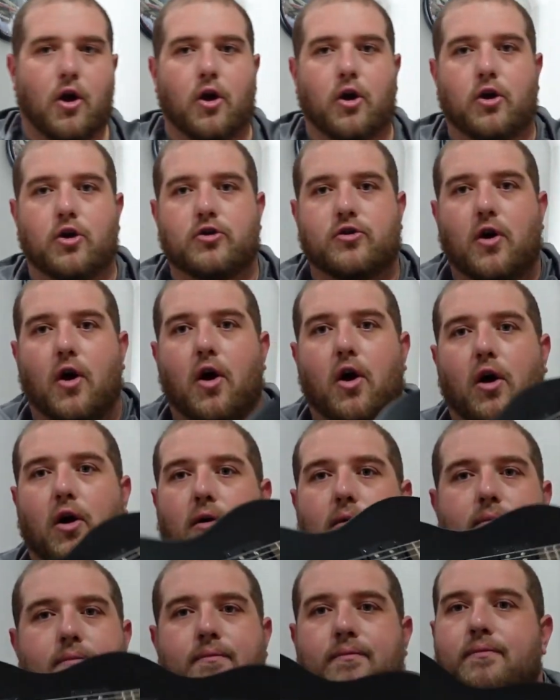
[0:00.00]
Guitar,
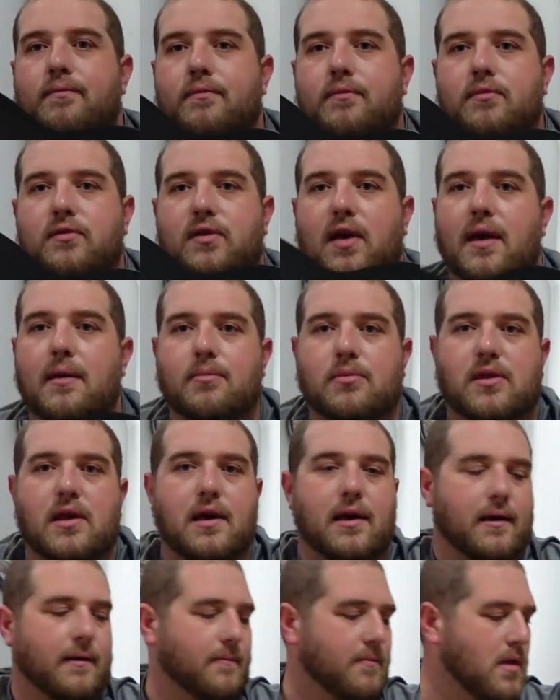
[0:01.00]
same
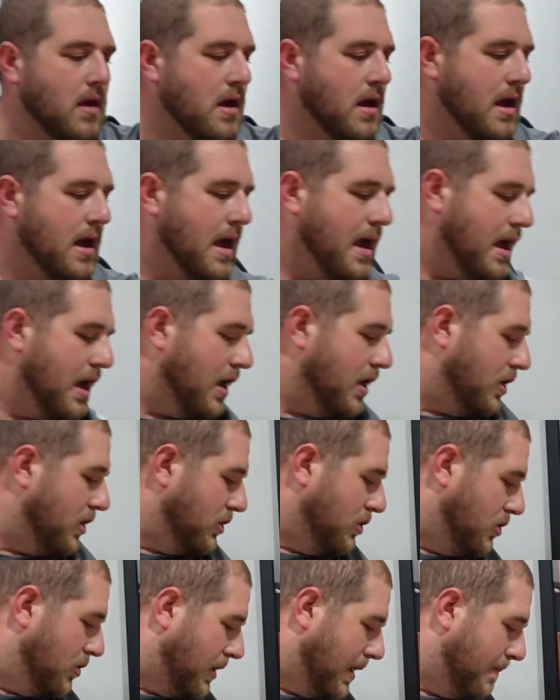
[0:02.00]
thing.
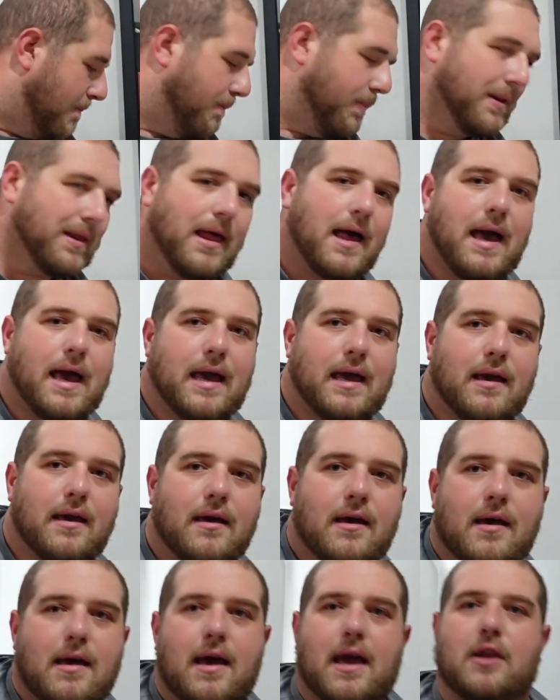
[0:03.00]
You can play
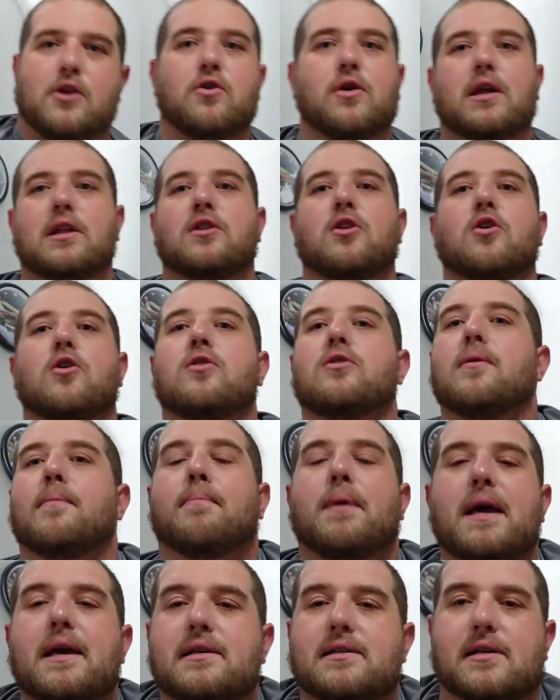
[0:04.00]
and you can learn the
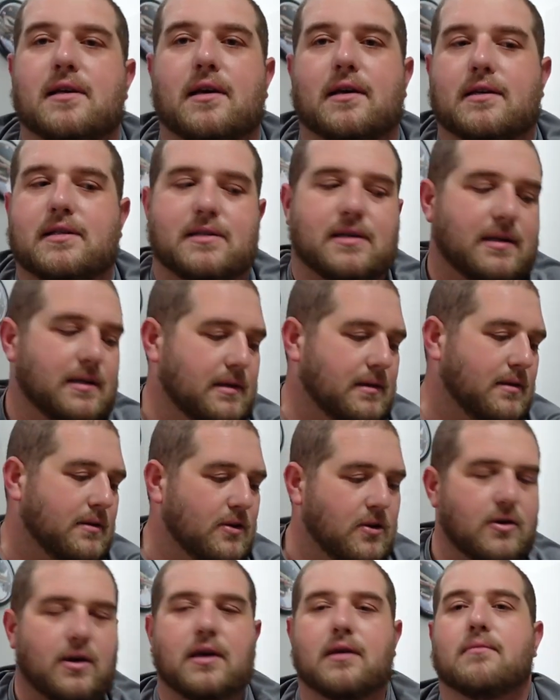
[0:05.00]
basics and
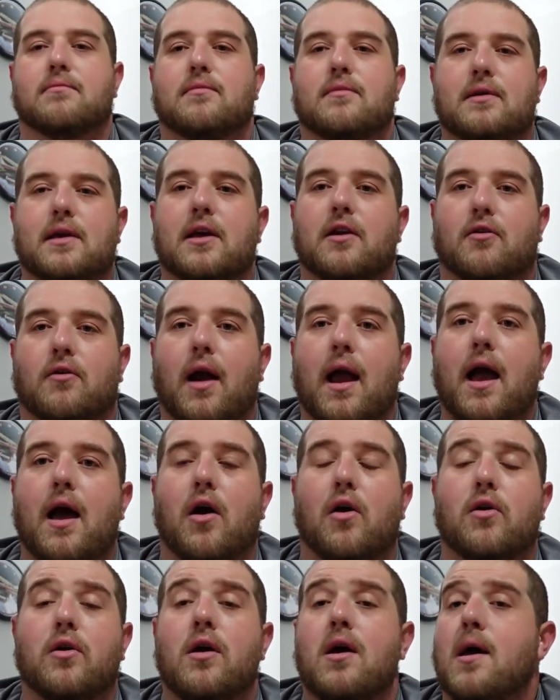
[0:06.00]
you can get
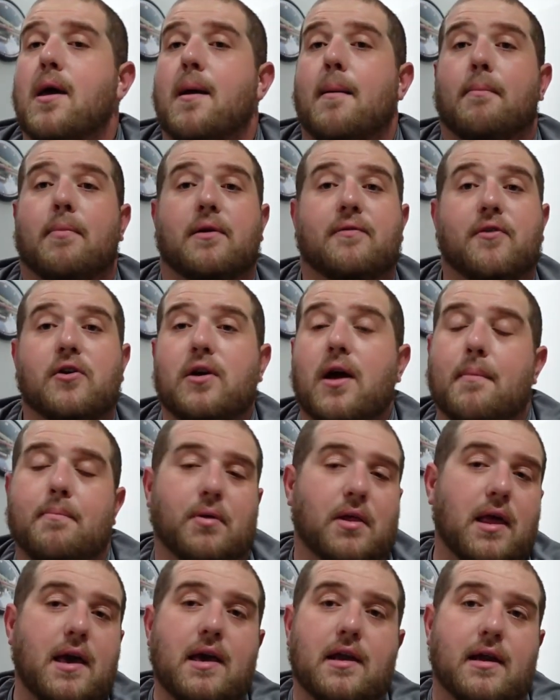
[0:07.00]
around, but if you're not
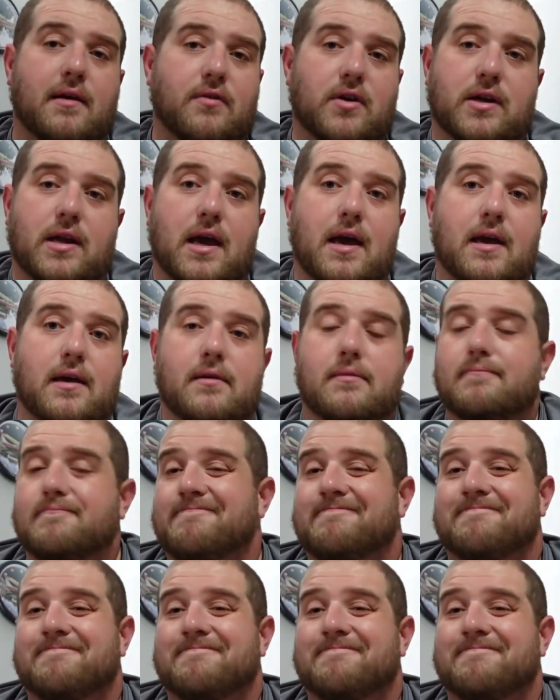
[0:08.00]
playing every day,